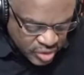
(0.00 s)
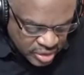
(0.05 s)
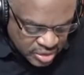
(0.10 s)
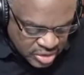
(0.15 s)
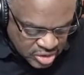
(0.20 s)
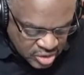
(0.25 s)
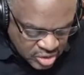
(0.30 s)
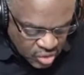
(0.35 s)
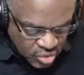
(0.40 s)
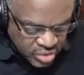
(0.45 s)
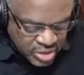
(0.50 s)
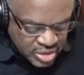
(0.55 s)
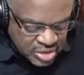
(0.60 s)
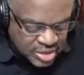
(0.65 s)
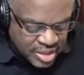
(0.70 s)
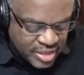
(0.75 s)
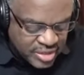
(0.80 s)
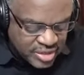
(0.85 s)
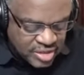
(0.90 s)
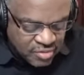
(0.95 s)
And so he
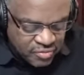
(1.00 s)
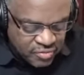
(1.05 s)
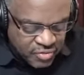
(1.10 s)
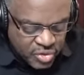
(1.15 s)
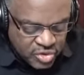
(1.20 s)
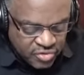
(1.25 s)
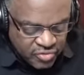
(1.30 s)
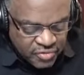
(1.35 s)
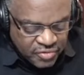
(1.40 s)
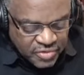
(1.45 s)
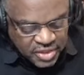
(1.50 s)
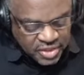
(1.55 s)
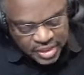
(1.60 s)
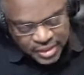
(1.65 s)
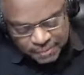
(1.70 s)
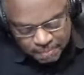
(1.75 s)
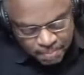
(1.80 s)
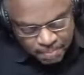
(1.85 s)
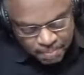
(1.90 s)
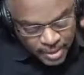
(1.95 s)
says in verse fifteen,